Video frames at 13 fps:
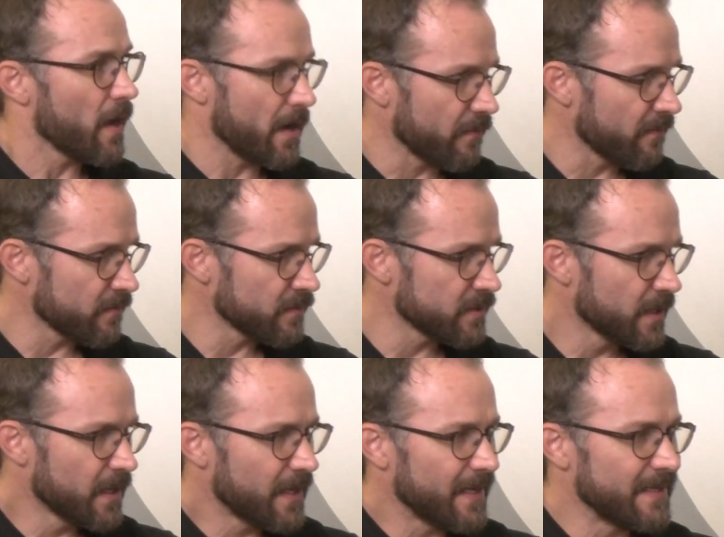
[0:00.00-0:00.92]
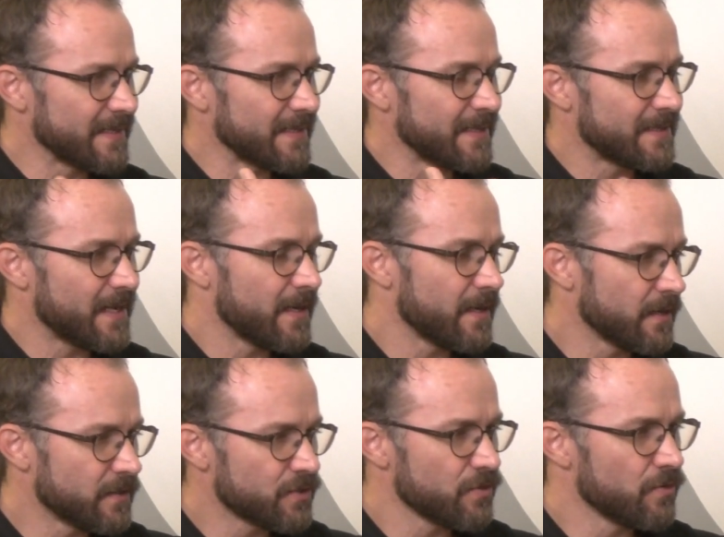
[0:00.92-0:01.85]
8 Rivers is
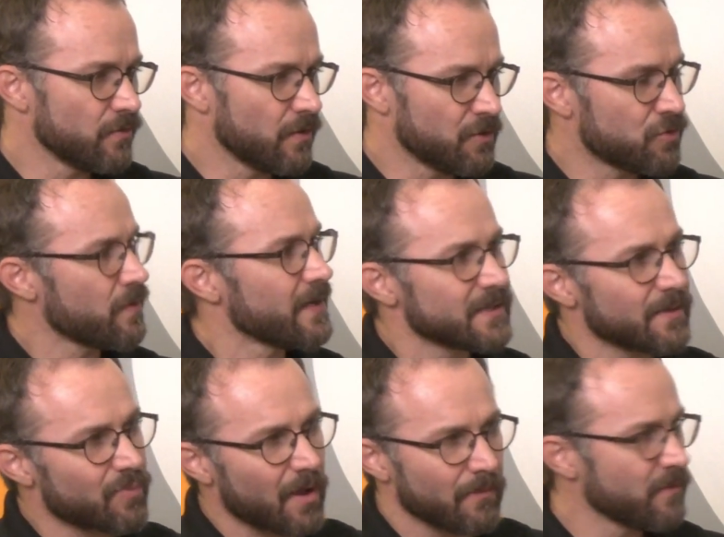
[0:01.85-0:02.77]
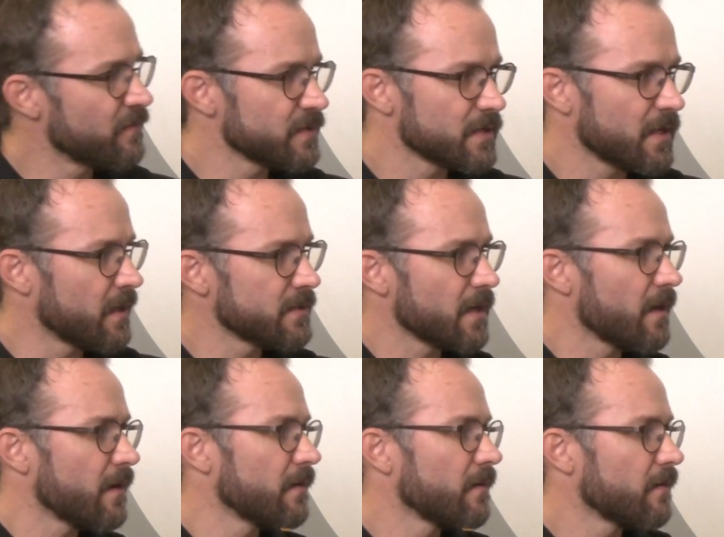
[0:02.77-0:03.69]
intended to address the problem you just enunciated.